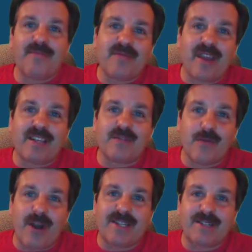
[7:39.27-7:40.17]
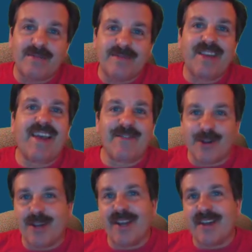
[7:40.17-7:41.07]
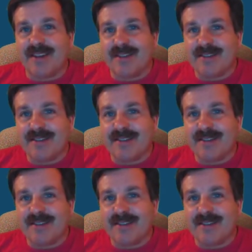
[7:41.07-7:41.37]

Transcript: Thanks for watching. Have a great day.